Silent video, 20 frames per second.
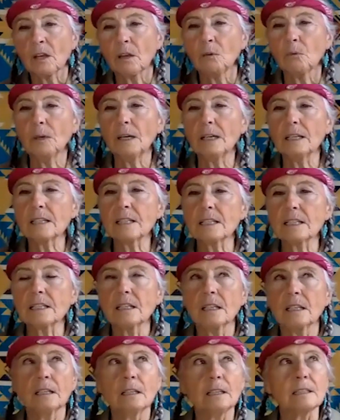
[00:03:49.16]

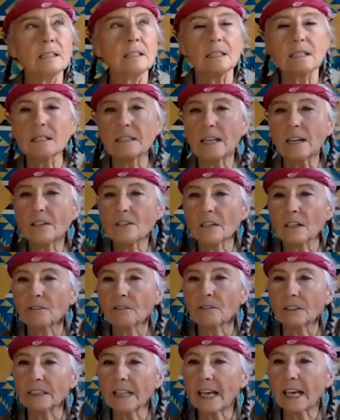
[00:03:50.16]
was a succession
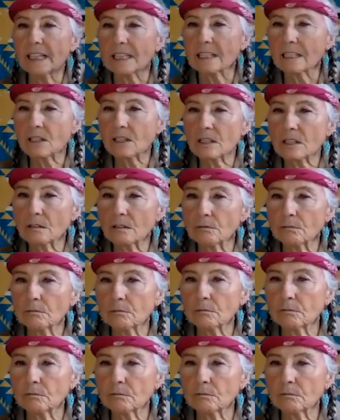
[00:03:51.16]
of lights.